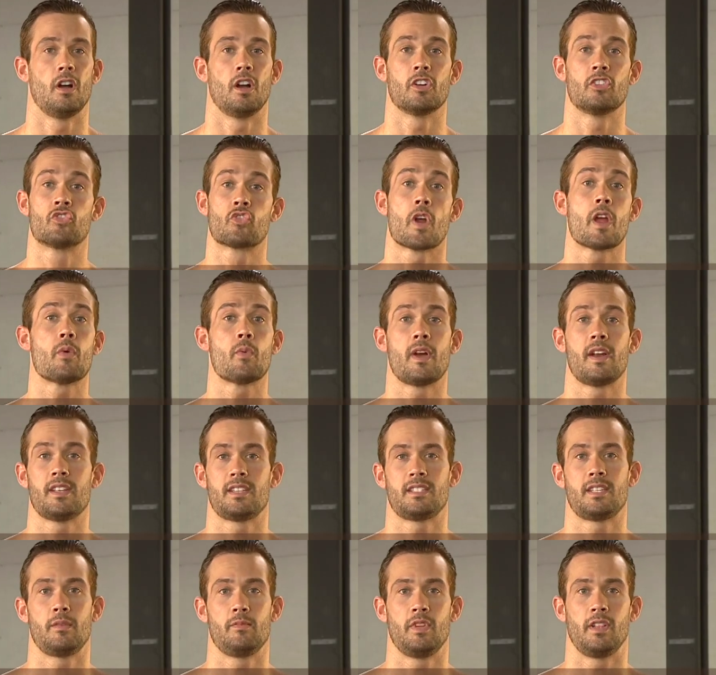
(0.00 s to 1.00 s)
A great way to
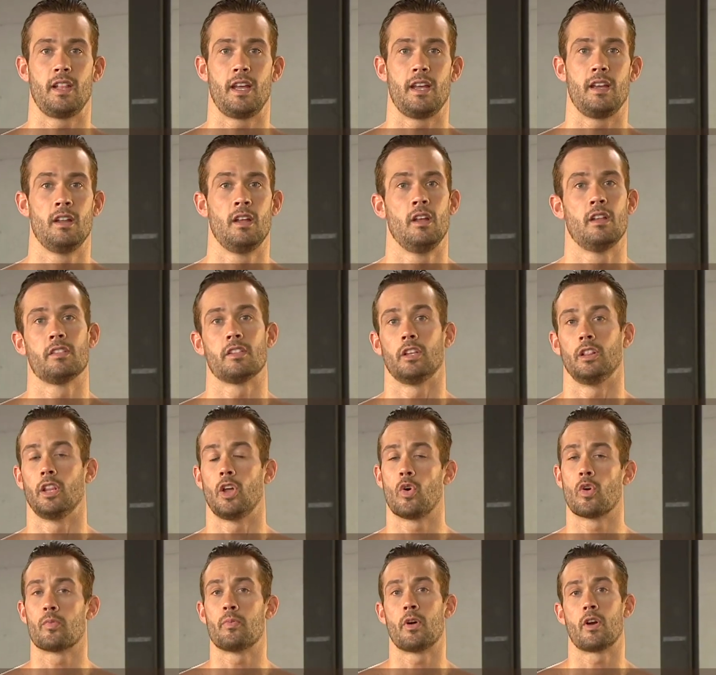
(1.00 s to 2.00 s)
stimulate the
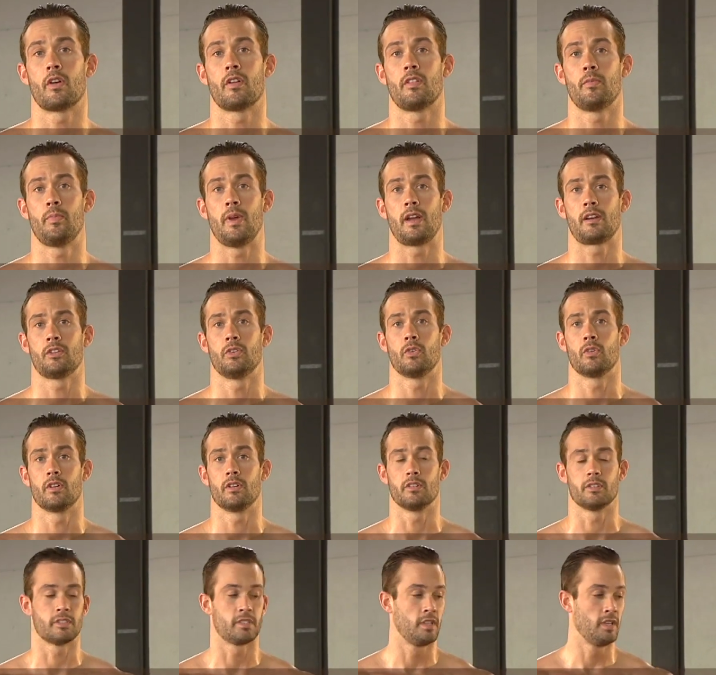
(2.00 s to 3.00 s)
lower part of the
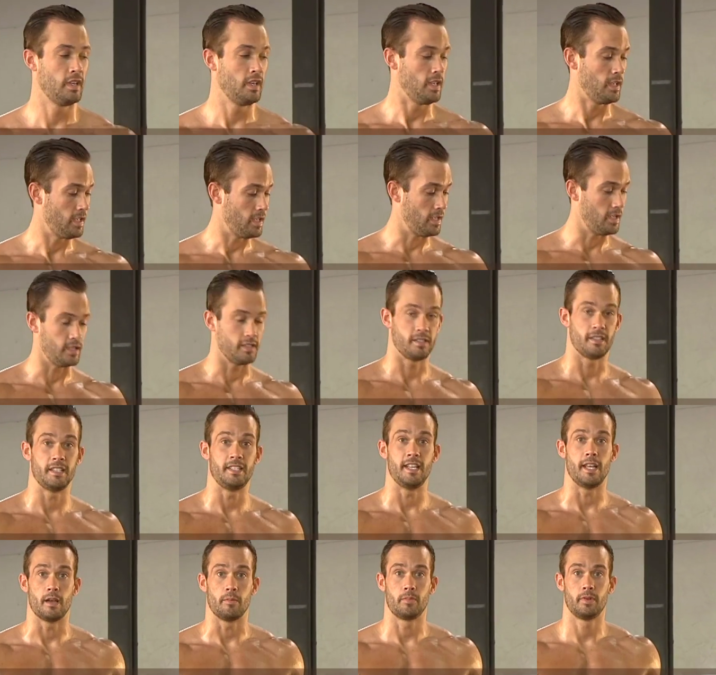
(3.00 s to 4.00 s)
pectorals is the
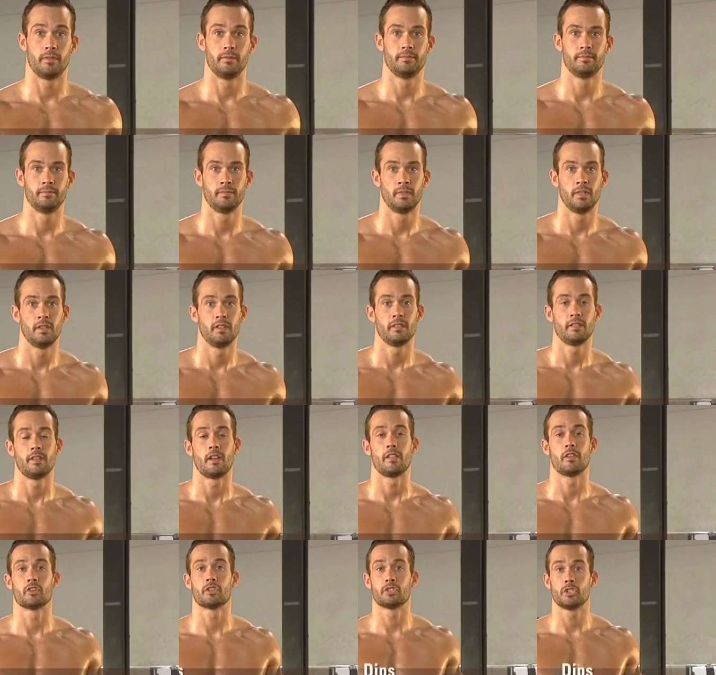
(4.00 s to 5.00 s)
dip.
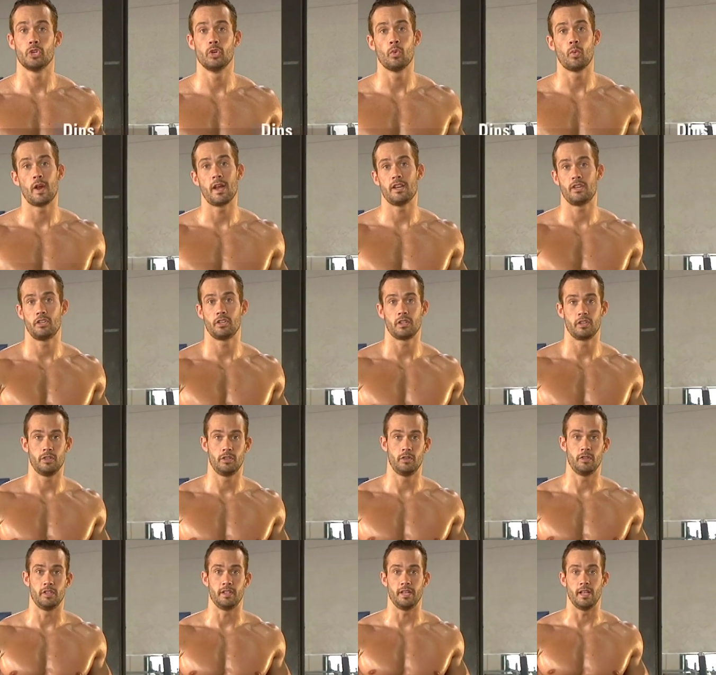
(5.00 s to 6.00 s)
Now there's two ways you can
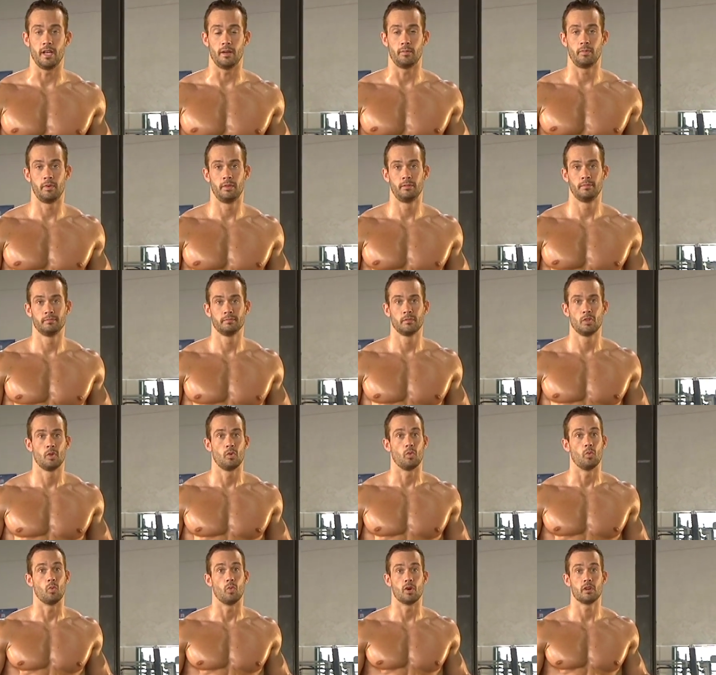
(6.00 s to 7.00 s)
do the dip.
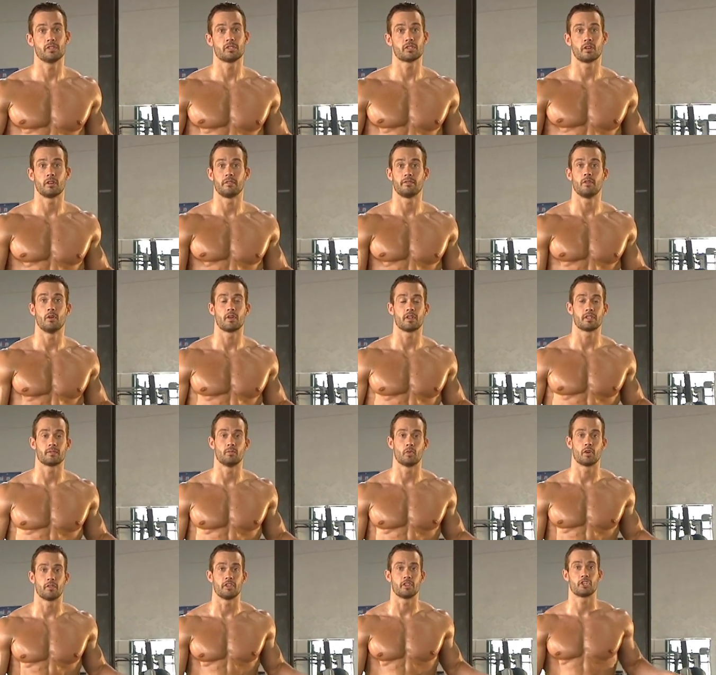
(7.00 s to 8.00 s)
One's going to focus
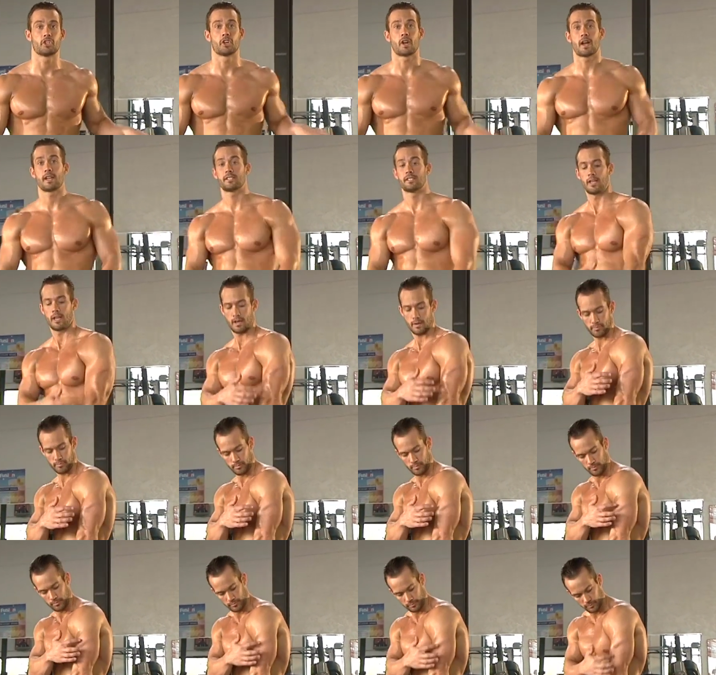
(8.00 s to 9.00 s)
more on the
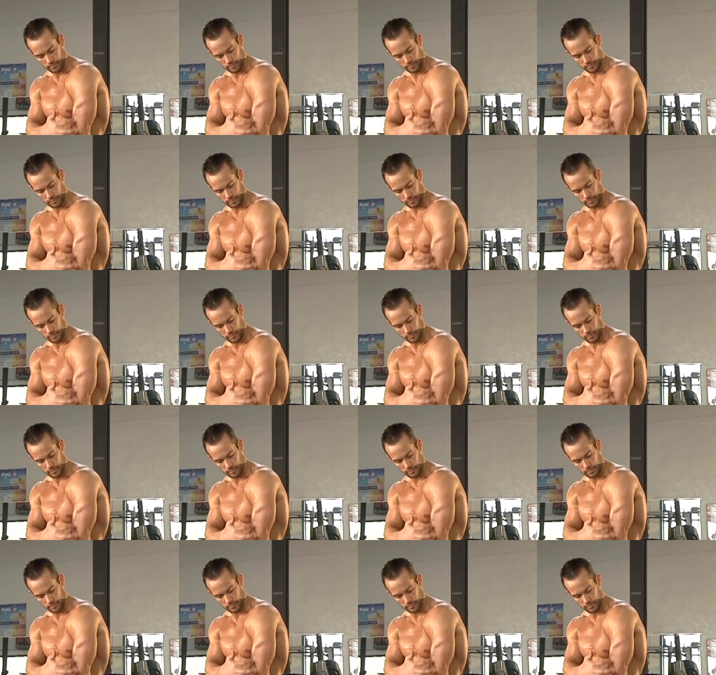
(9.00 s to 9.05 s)
tricep,